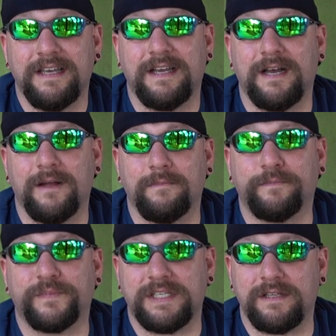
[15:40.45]

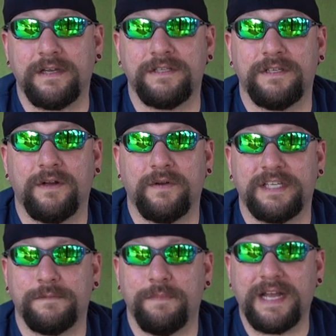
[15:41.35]
As long as you don't
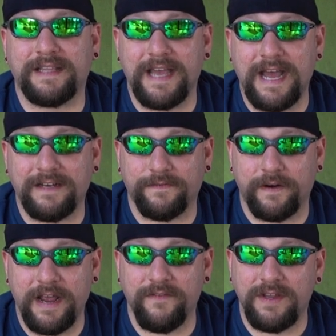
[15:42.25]
expect that
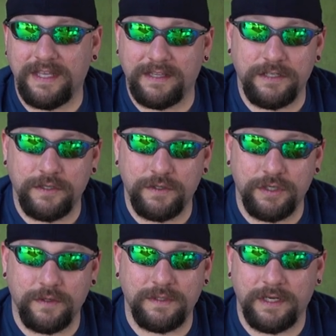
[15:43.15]
for everything that you shoot,